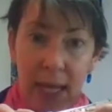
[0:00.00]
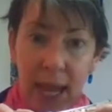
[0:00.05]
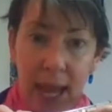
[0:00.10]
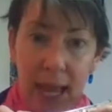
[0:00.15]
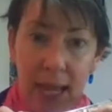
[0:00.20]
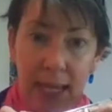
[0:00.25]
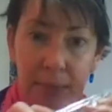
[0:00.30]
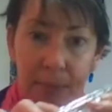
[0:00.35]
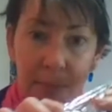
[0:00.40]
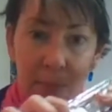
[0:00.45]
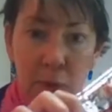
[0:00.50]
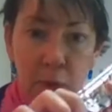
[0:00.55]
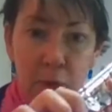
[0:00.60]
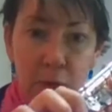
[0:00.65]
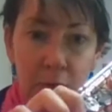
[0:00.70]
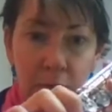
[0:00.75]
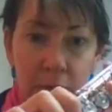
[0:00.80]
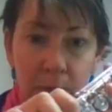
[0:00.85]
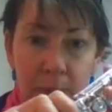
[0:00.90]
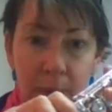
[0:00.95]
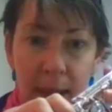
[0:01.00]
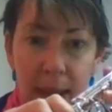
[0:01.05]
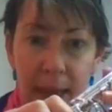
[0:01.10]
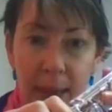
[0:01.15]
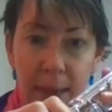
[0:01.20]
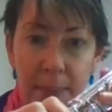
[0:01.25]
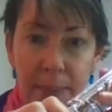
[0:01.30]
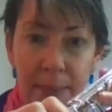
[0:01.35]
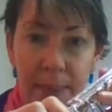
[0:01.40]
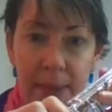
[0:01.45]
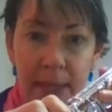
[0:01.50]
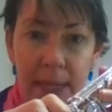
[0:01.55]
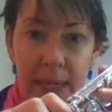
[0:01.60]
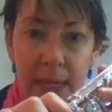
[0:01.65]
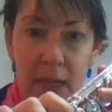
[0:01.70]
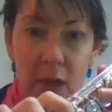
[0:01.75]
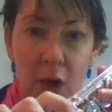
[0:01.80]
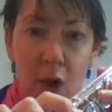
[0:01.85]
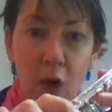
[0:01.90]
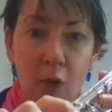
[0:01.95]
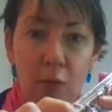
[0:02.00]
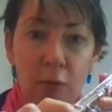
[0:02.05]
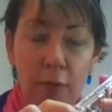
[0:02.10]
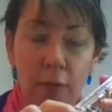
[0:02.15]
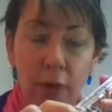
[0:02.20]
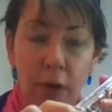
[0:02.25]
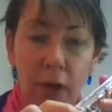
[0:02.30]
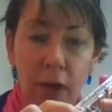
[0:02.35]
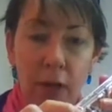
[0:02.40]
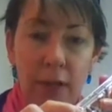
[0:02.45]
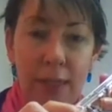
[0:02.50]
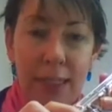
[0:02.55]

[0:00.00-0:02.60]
I move my pinky over